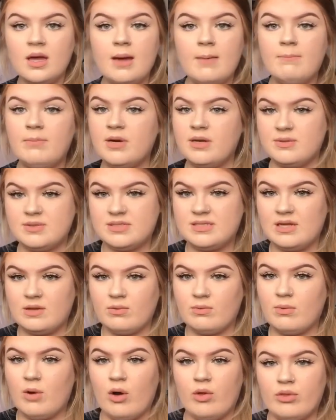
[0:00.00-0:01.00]
but it was
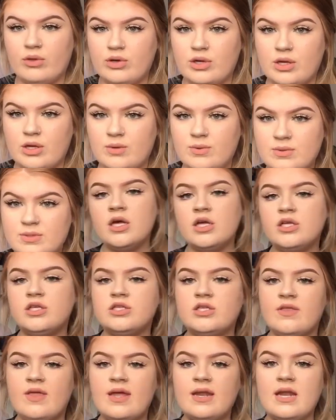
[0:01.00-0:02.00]
still on the news. So
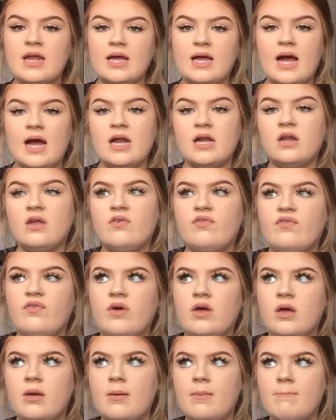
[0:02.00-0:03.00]
then kind of
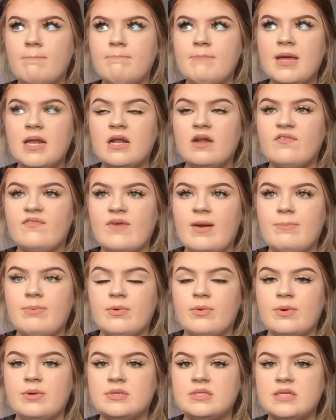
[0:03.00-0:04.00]
middle of
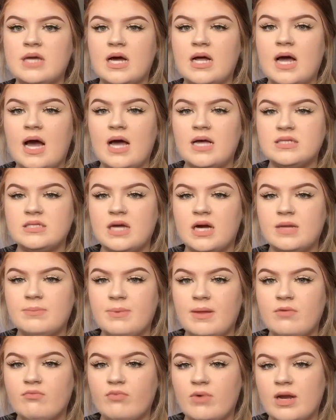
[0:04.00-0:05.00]
February, I started
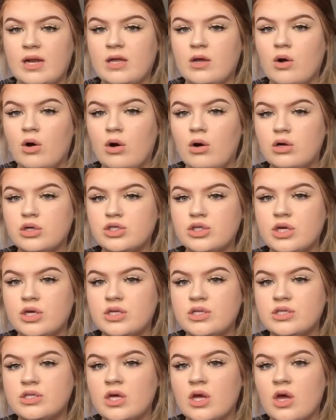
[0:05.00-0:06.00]
being really
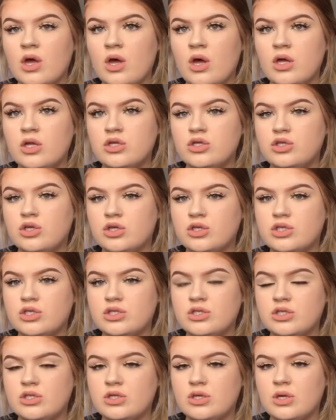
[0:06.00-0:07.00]
cautious. Just,
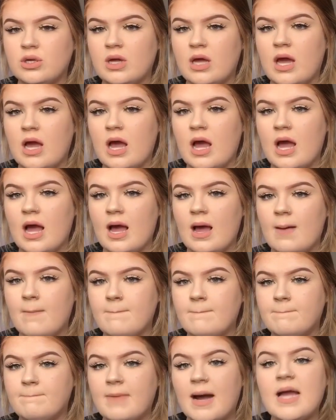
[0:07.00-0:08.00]

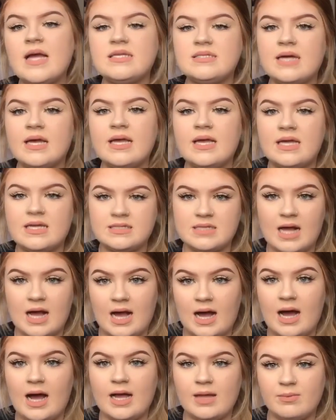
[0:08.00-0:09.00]
my anxiety is
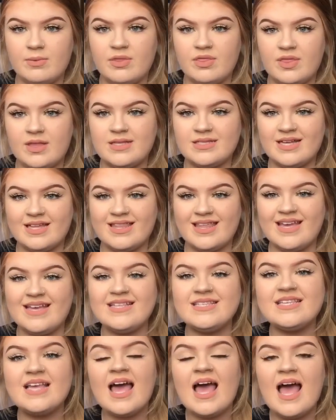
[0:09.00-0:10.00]
high with things like this,
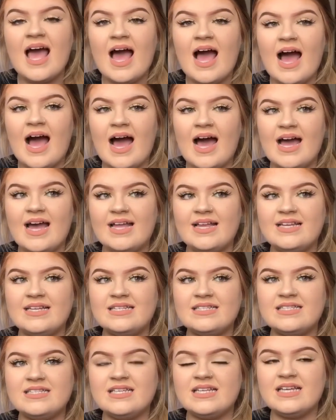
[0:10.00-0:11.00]

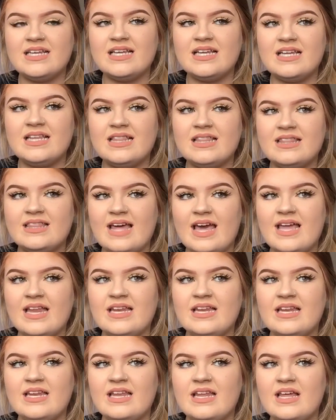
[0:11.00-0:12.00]
and
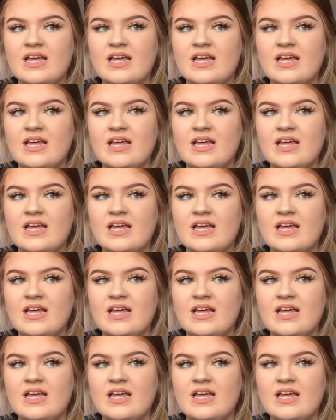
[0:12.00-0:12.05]
then